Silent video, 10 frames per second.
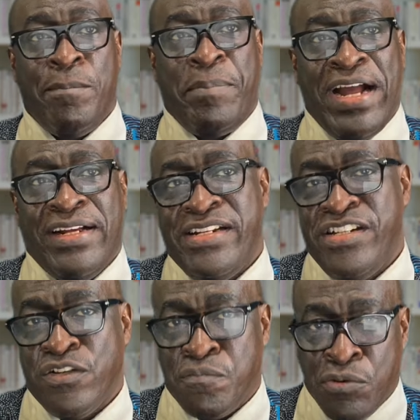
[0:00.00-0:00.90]
package
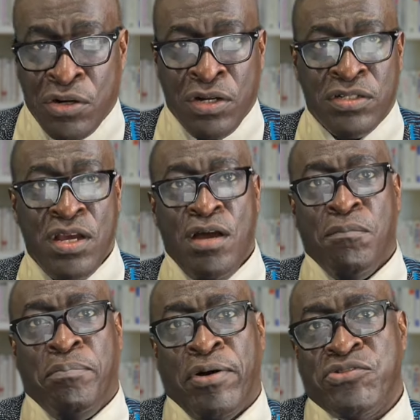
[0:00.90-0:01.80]
his product,
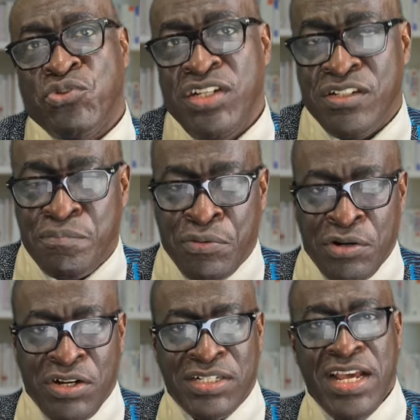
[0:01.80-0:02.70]
bottle his
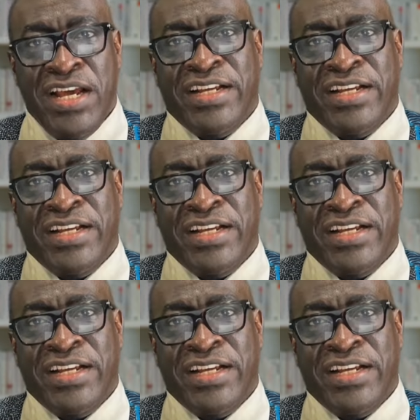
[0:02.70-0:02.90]
product,